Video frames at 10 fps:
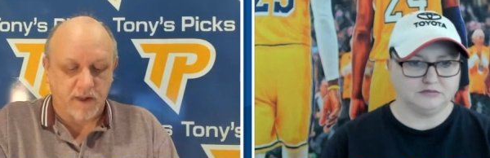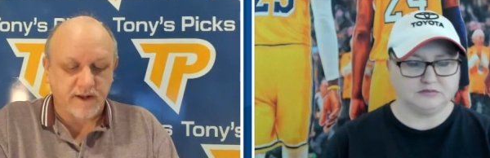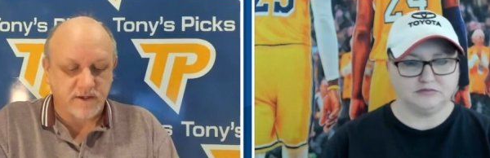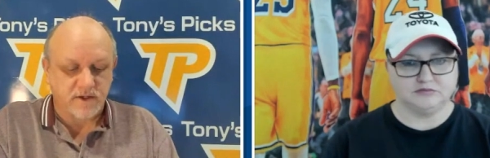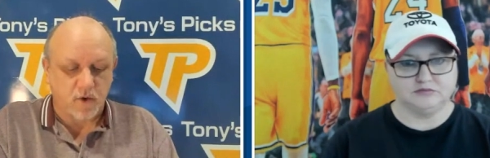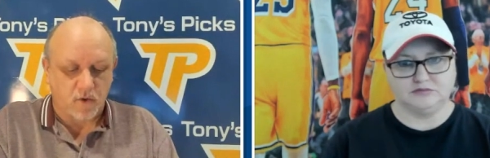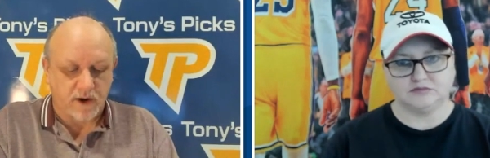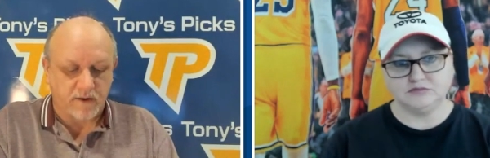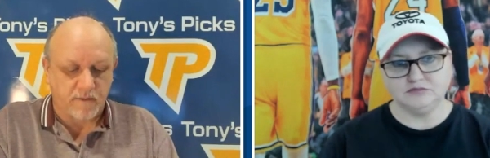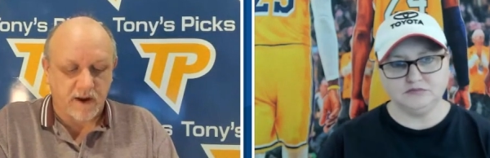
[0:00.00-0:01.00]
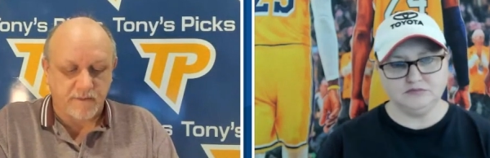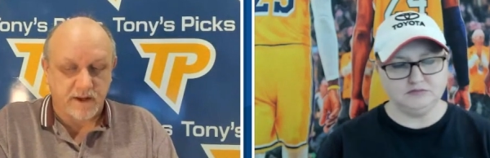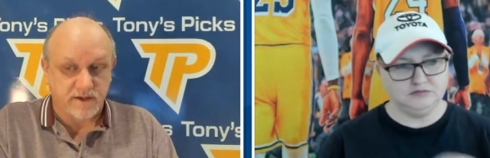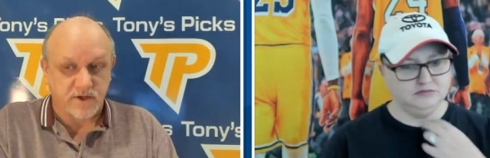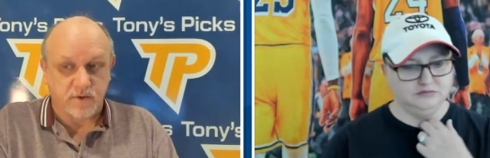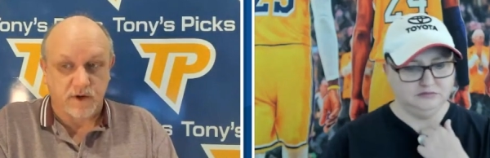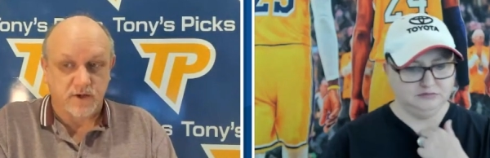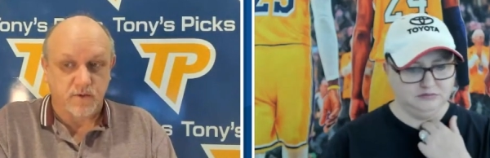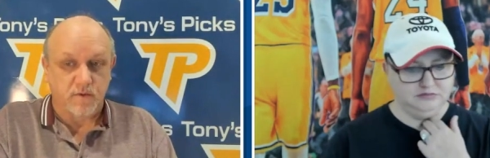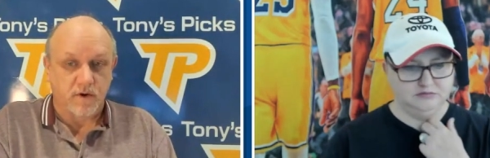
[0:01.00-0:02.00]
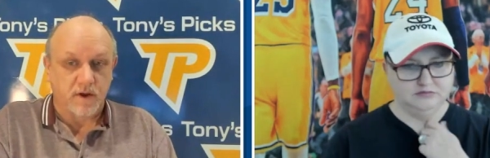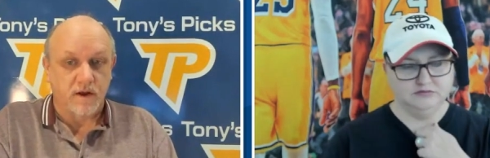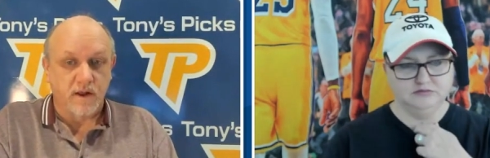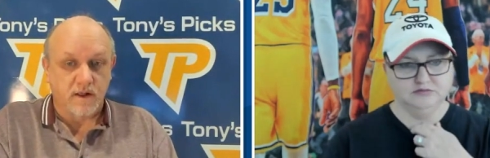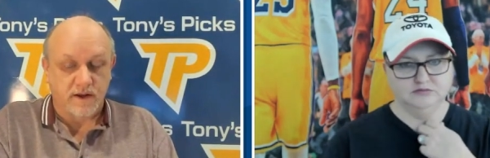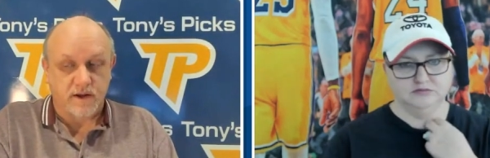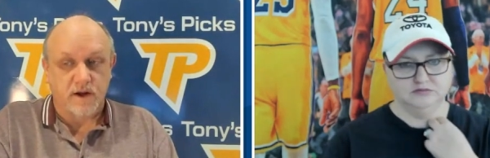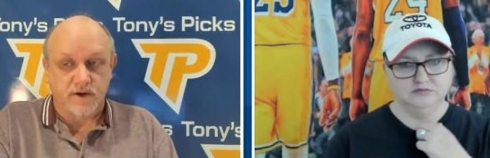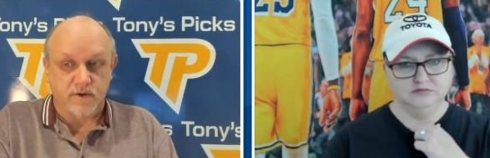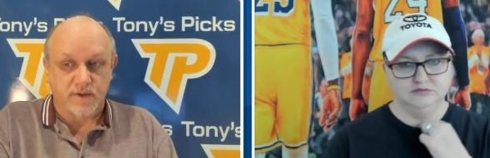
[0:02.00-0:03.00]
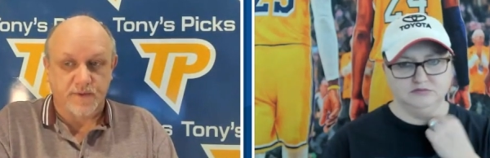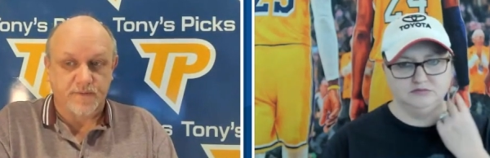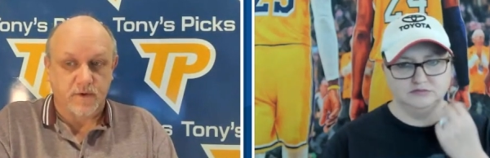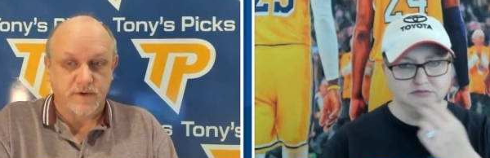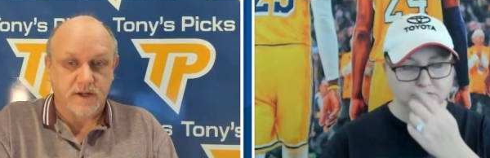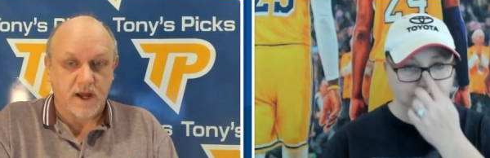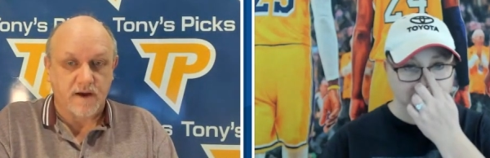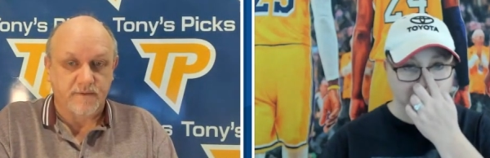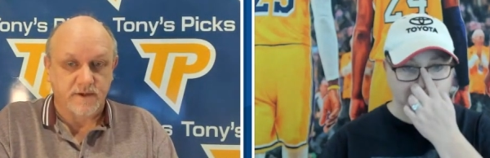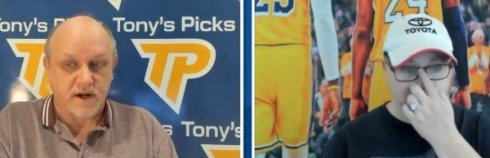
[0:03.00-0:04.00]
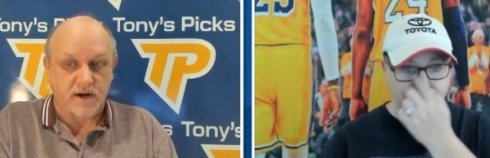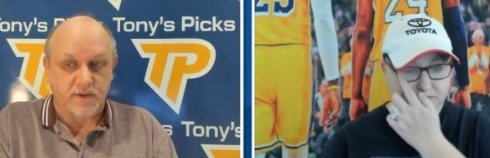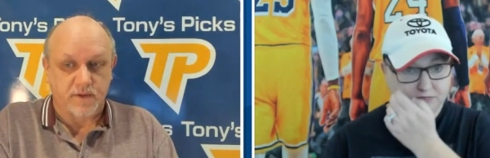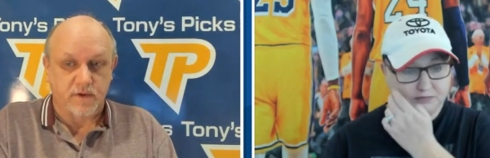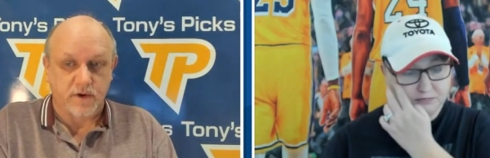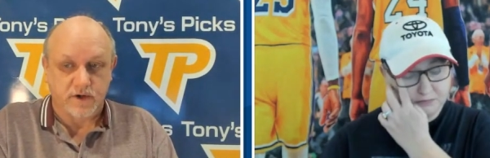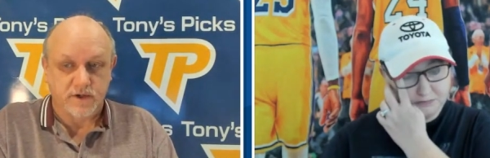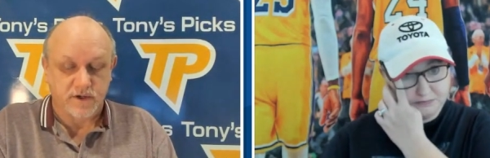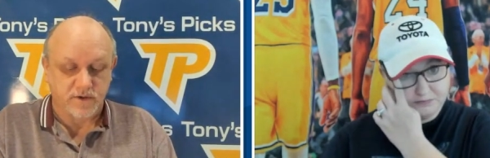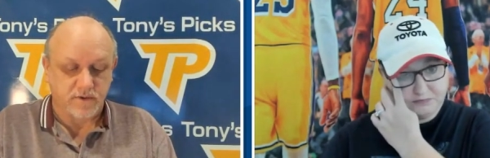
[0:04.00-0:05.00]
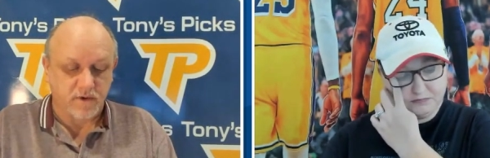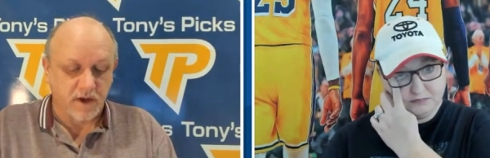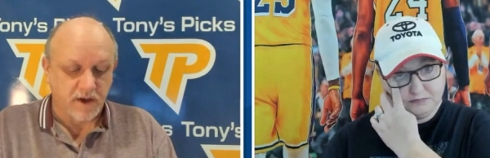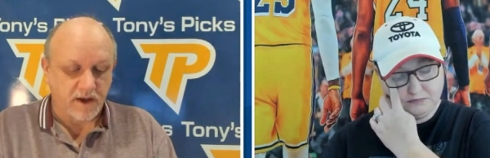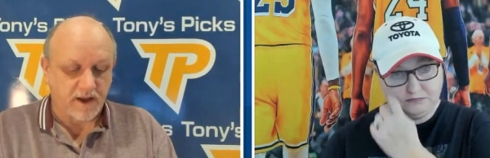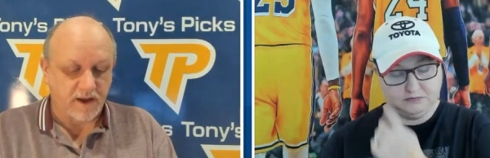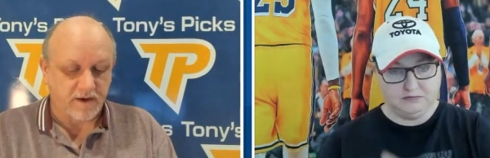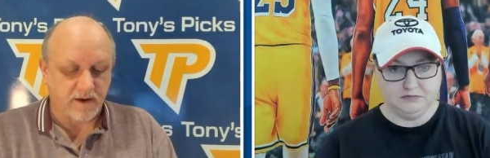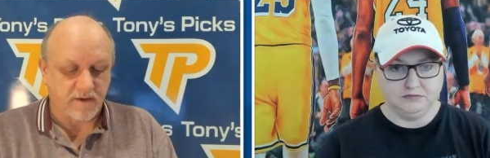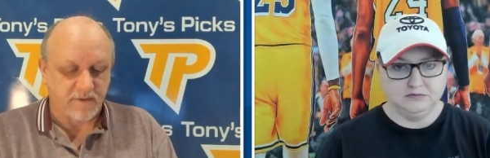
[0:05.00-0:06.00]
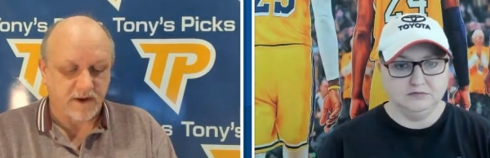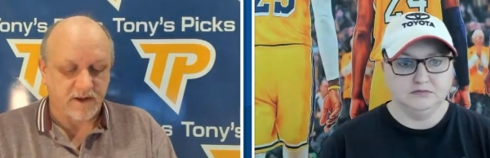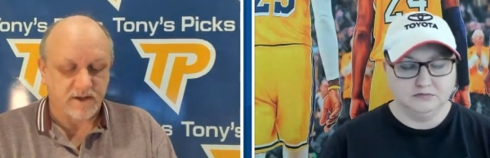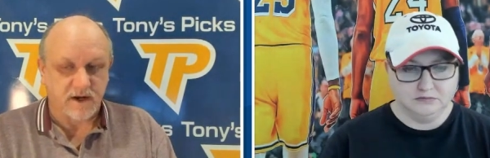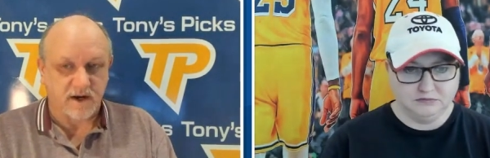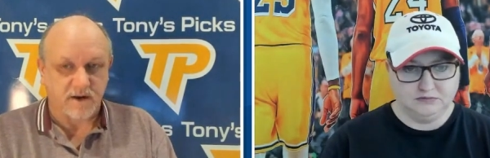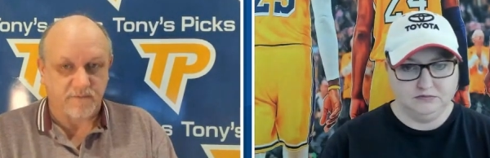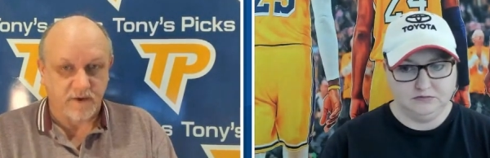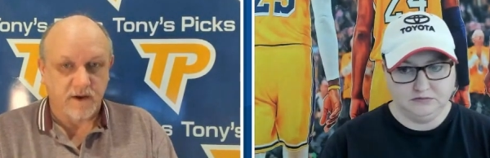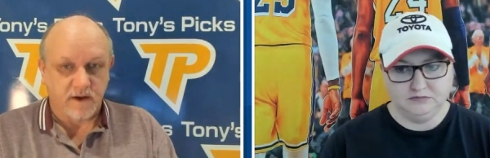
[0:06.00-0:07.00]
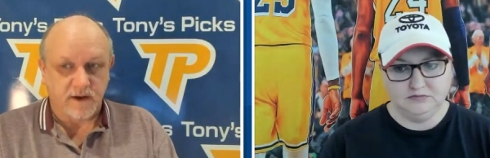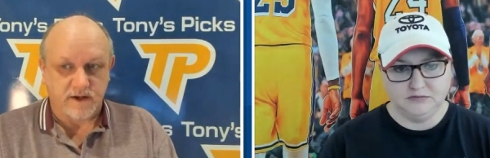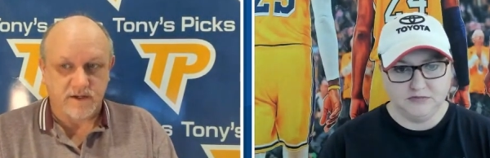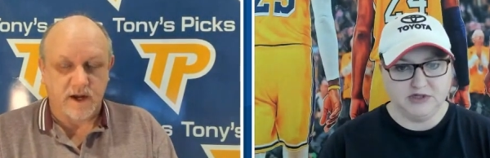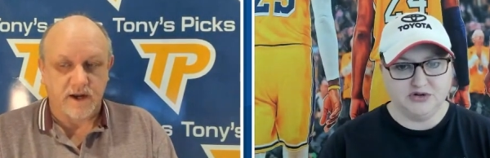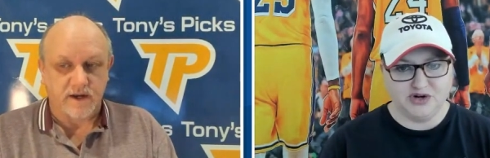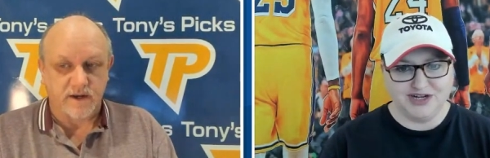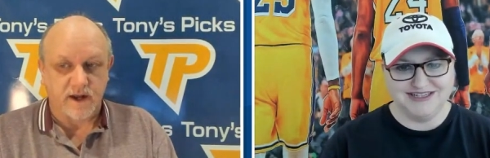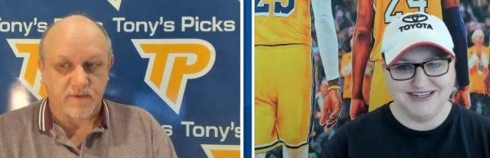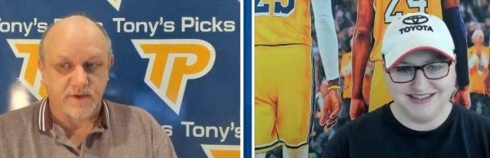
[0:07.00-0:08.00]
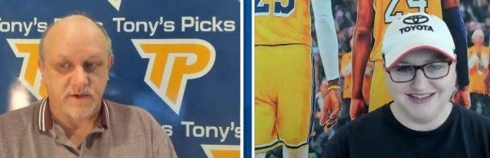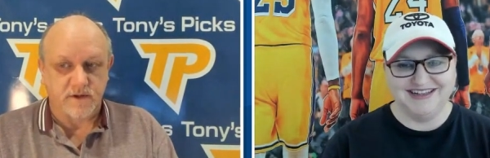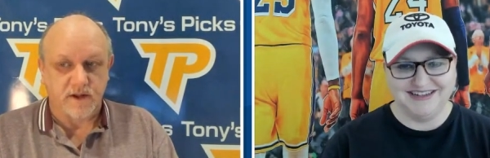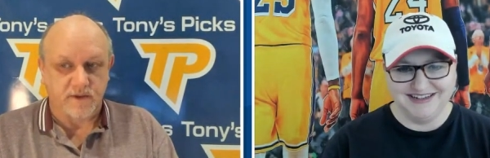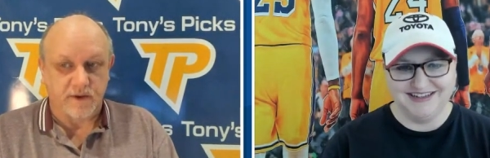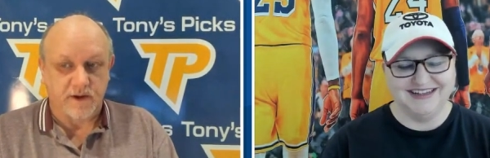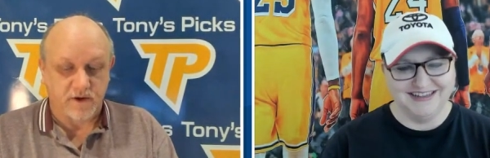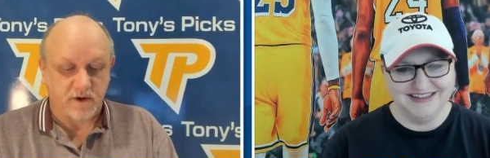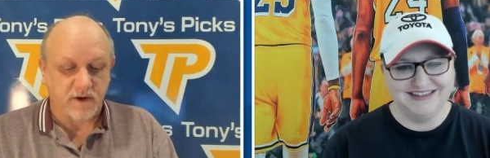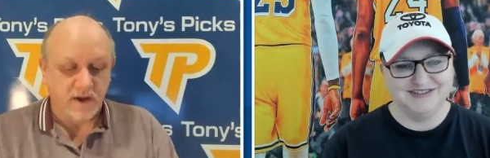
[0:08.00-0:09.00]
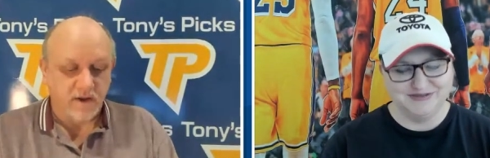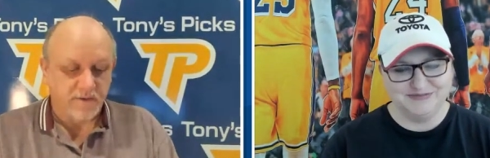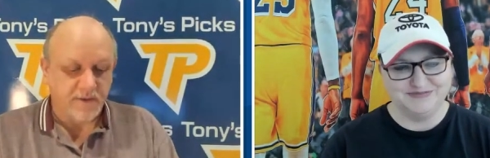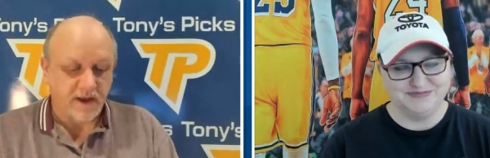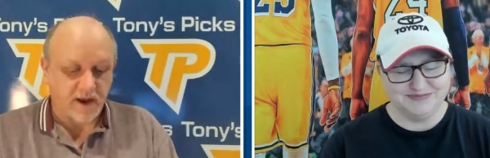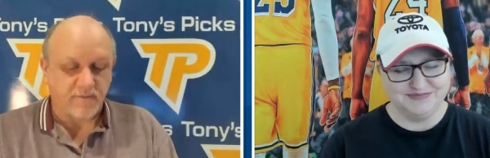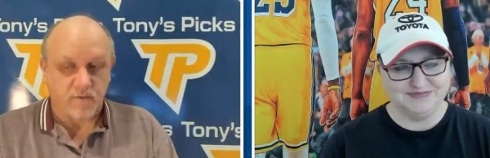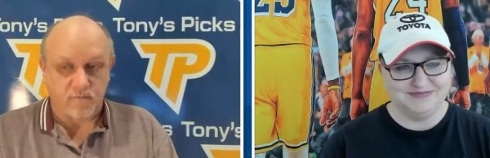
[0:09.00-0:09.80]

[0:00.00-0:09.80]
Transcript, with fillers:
Speaker 1: late scoring. It might be a situation where like under in the first half is kind of the look too. And if it gets kind of exciting Pretty down the, they yeah. could, they have